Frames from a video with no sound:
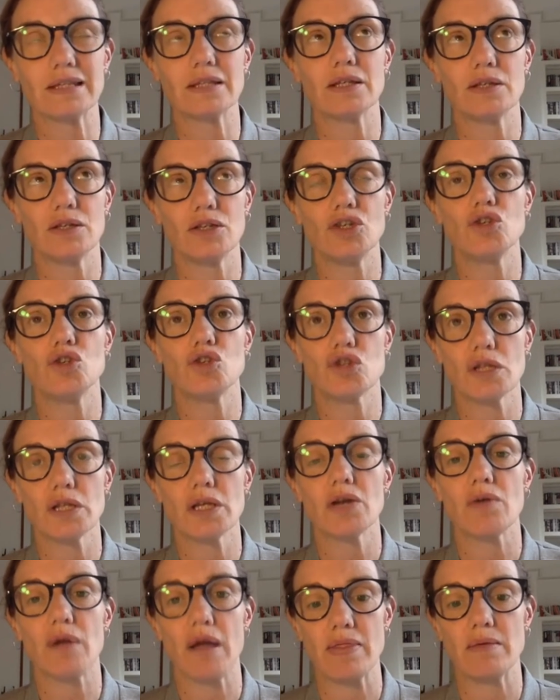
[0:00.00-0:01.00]

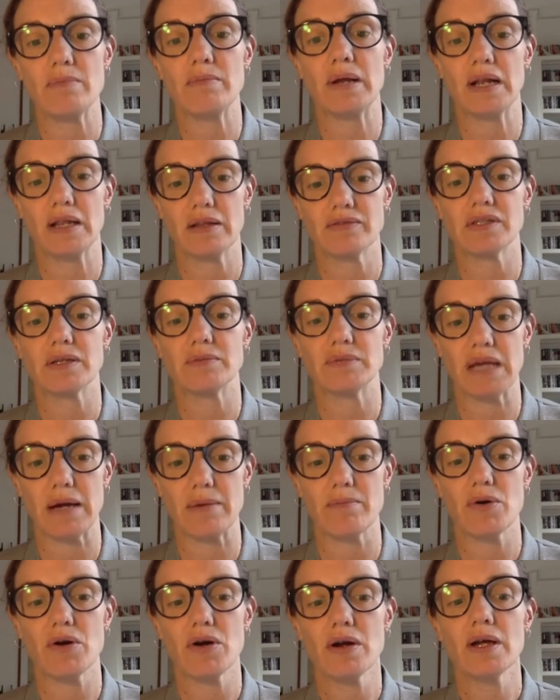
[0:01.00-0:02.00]
usually around the middle of
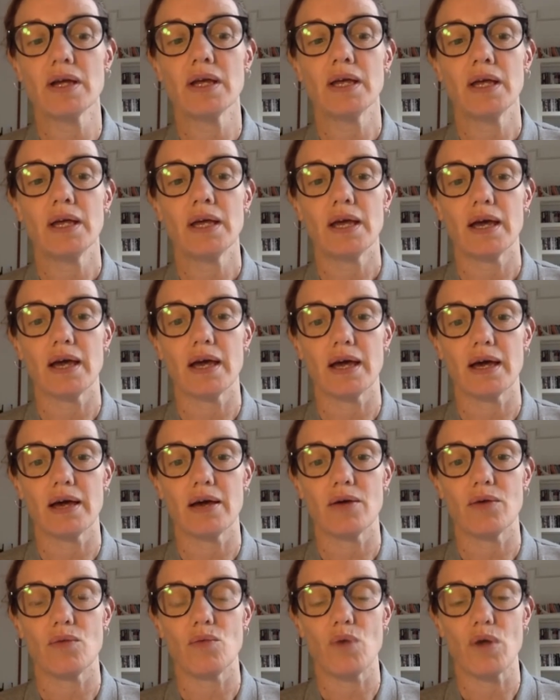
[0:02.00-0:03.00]
September,
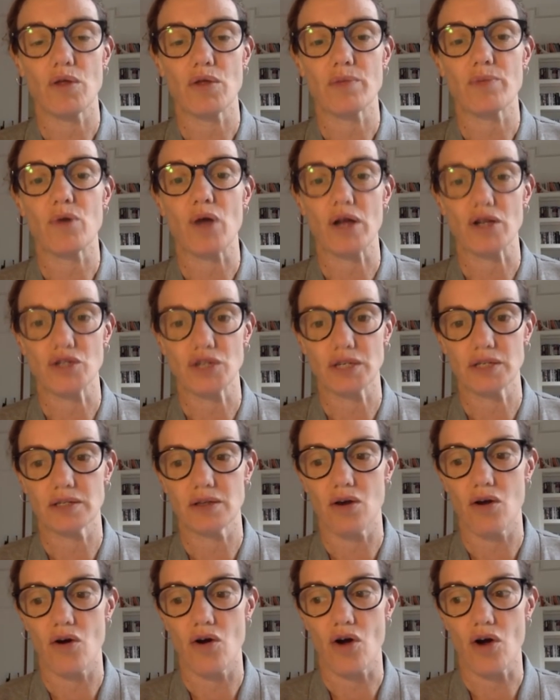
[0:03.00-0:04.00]
where the projects
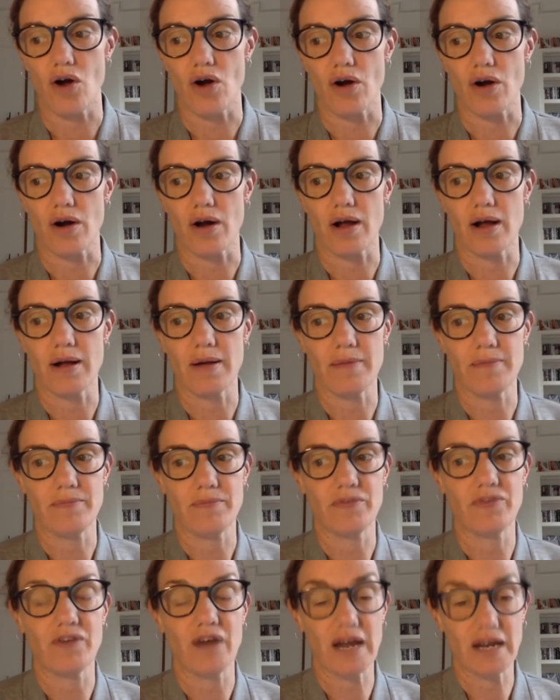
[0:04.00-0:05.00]
are
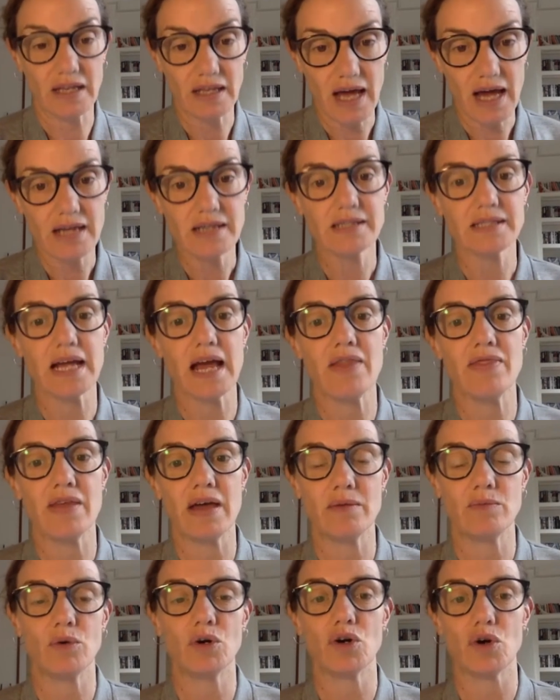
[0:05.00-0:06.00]
finalized, and
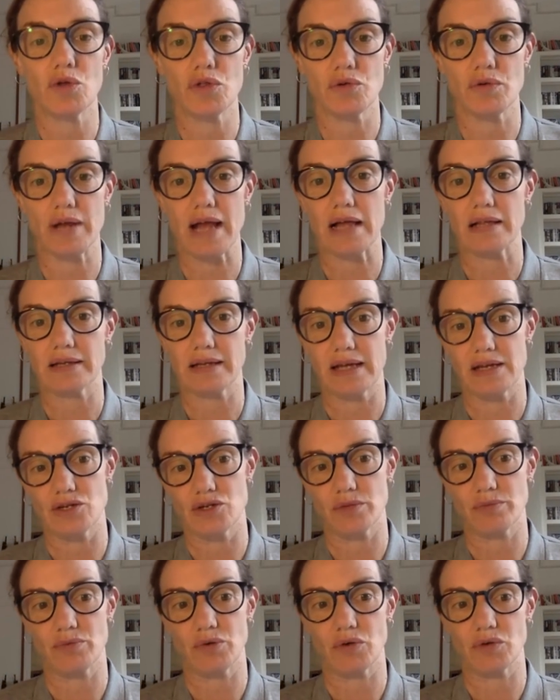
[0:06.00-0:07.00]
then we'll go through an
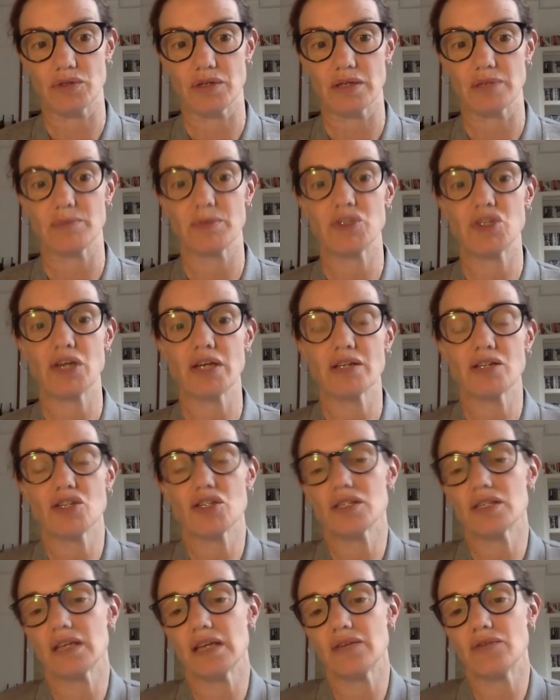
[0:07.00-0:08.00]
allocation process. But that's
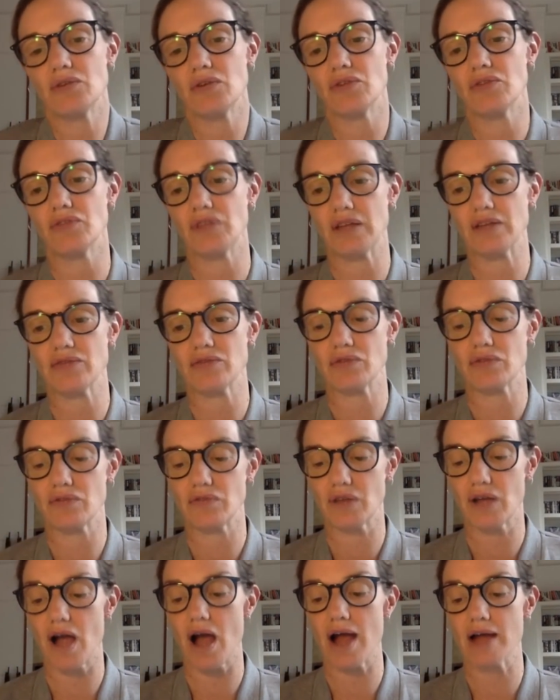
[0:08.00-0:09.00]
just to give you a flavor of
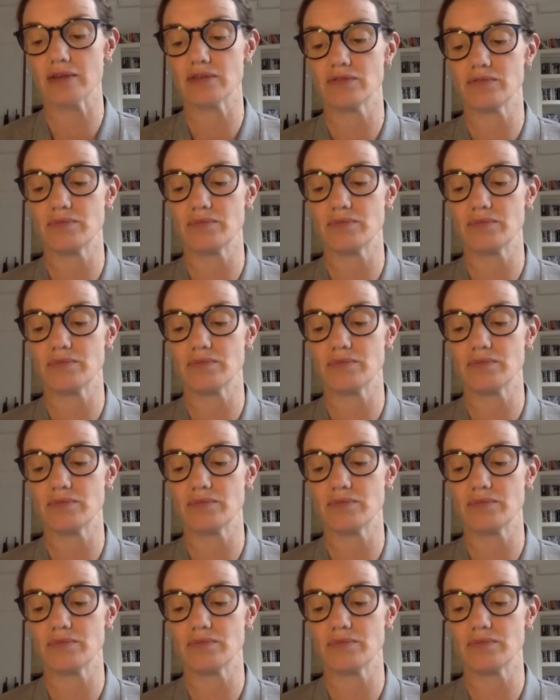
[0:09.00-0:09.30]
the kind of